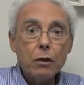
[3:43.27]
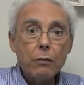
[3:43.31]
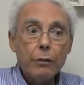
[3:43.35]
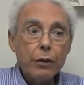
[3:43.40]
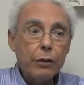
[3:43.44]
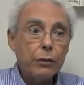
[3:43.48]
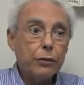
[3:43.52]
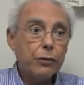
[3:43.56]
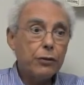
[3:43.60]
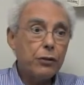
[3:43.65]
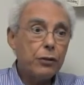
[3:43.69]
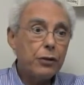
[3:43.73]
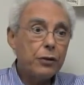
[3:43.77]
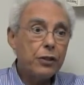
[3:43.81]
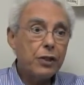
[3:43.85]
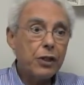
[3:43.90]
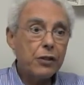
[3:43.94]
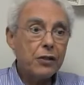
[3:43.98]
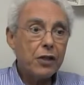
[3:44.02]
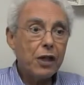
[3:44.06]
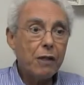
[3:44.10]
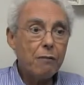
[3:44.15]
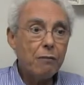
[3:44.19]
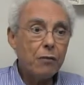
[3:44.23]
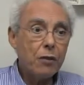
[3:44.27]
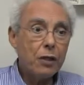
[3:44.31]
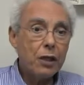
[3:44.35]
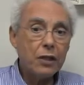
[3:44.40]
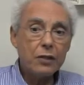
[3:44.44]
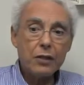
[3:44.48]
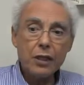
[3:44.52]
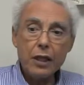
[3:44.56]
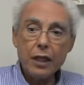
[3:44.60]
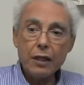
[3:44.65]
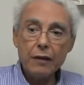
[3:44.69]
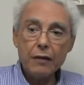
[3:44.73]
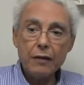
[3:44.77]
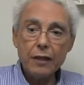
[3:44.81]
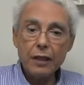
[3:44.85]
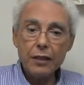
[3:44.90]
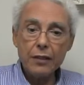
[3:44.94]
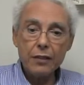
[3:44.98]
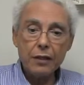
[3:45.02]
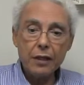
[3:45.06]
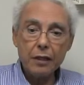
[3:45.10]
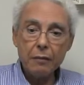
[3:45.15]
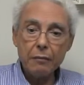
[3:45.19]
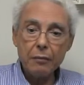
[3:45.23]
Because when you see someone as healthy
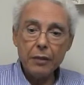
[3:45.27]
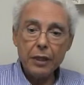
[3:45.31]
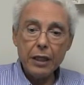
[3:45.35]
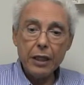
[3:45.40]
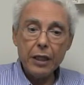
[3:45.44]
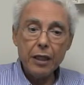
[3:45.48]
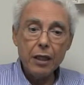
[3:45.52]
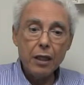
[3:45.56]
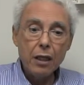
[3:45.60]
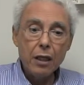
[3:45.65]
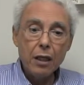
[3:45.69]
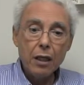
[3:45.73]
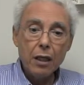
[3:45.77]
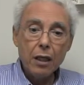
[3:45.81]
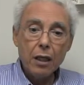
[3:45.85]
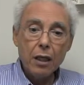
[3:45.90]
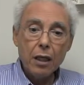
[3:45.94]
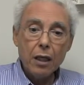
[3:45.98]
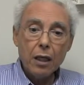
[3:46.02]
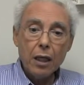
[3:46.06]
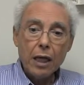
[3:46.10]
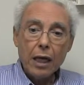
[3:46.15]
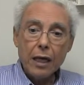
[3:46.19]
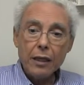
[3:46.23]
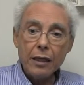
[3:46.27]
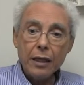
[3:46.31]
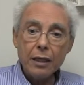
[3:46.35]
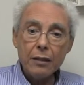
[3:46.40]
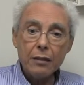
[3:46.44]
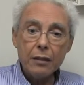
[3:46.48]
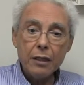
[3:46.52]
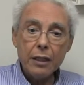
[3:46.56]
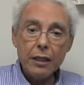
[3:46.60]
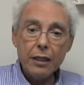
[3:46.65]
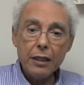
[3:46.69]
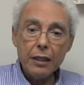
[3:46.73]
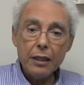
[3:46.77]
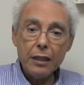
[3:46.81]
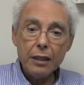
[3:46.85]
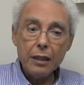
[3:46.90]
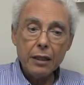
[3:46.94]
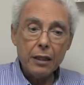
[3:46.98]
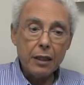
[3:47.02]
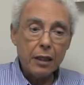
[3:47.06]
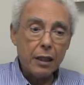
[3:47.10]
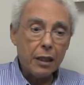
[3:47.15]
as can be, and yet he